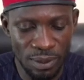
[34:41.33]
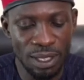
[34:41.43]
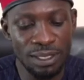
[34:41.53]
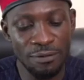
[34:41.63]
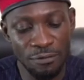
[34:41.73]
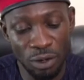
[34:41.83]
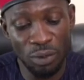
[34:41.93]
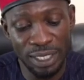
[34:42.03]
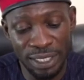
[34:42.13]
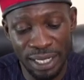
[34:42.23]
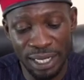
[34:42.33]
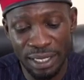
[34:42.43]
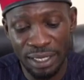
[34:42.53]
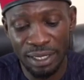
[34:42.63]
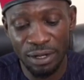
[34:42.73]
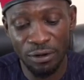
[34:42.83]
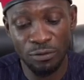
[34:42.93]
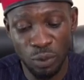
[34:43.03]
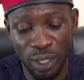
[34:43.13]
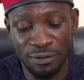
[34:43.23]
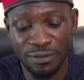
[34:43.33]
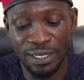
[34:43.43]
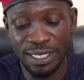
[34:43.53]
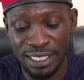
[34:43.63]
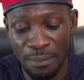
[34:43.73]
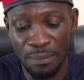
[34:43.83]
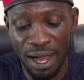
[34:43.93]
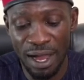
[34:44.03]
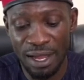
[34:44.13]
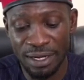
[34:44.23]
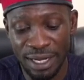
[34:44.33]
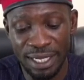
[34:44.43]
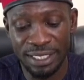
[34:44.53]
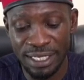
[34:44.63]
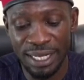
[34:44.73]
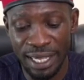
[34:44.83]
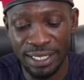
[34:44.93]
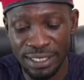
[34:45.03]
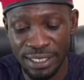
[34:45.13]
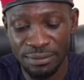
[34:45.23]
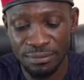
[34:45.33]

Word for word: The following day of 12 December 1980,